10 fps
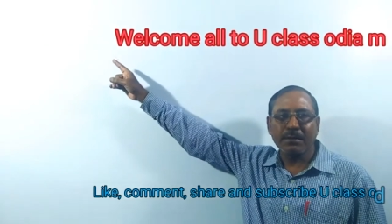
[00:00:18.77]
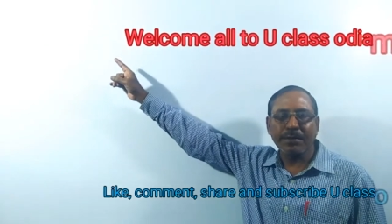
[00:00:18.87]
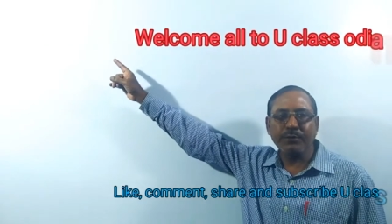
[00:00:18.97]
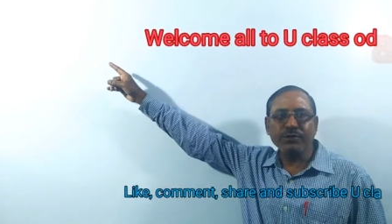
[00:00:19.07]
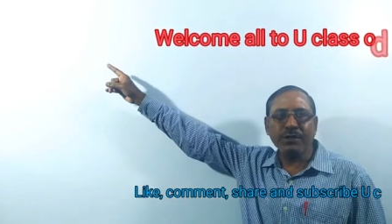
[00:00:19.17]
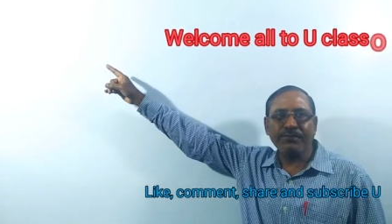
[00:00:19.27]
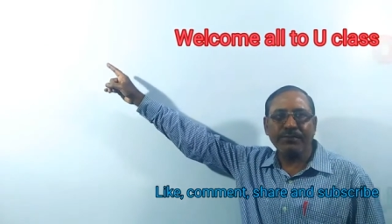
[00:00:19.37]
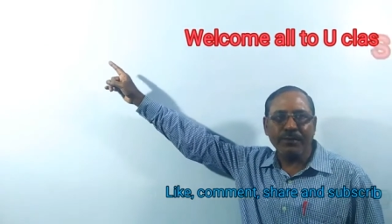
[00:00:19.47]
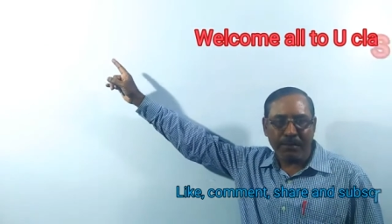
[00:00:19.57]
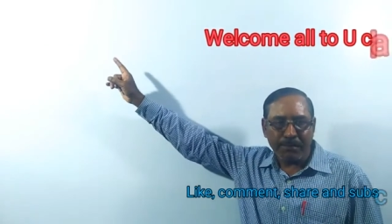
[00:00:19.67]
Use
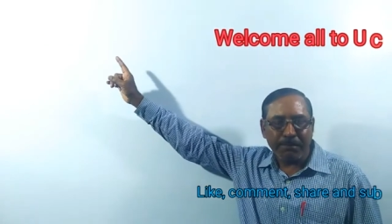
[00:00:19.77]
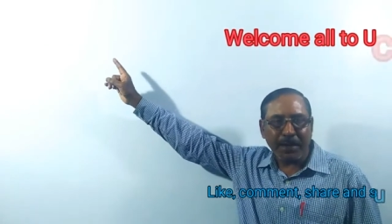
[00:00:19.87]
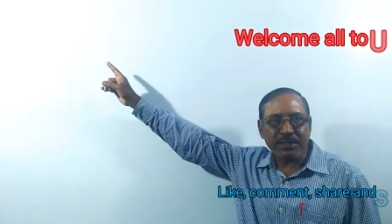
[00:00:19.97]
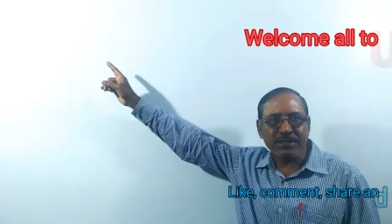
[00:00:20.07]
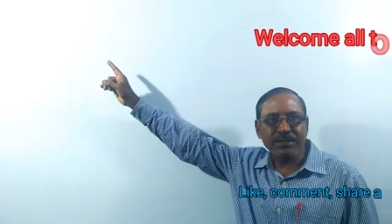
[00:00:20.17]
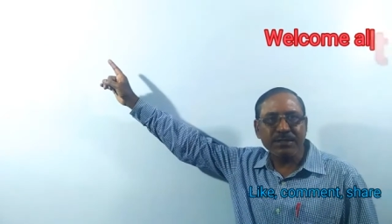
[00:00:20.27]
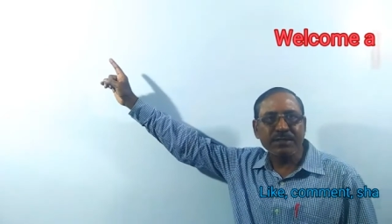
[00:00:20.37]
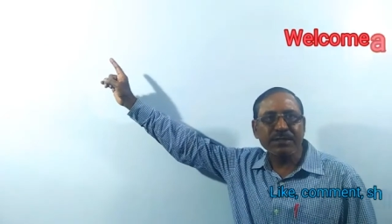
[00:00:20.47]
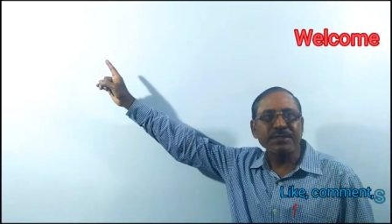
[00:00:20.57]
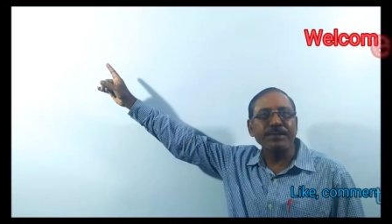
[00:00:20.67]
of past
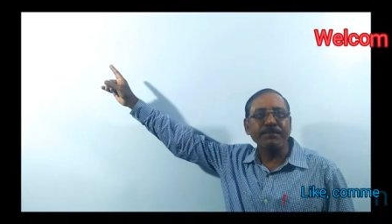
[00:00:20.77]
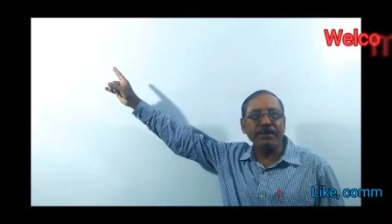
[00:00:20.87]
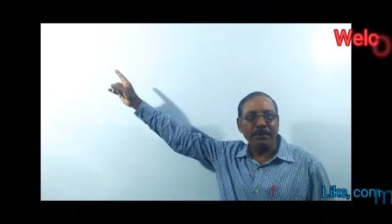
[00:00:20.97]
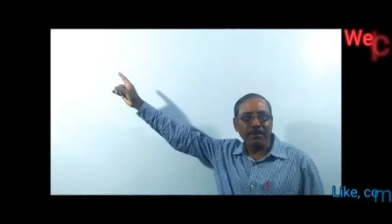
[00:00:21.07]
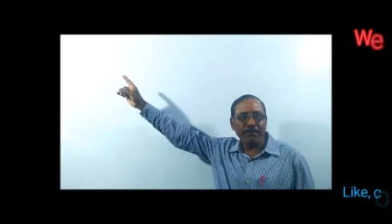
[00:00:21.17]
simple.